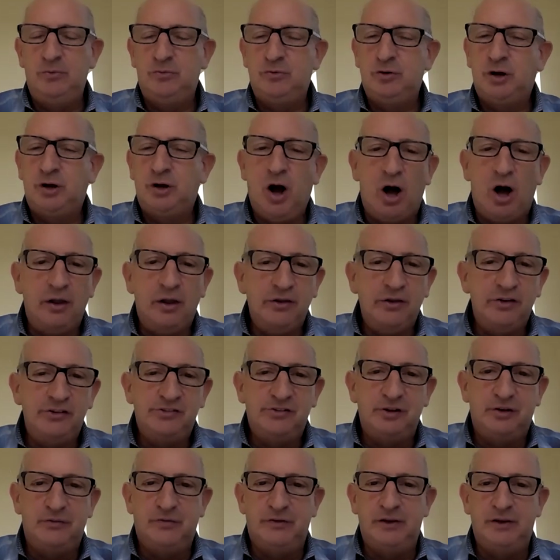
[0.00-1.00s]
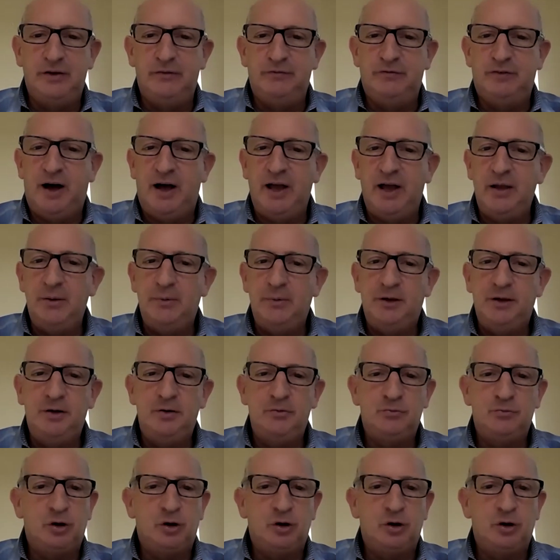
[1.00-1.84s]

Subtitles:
regardless of the environment,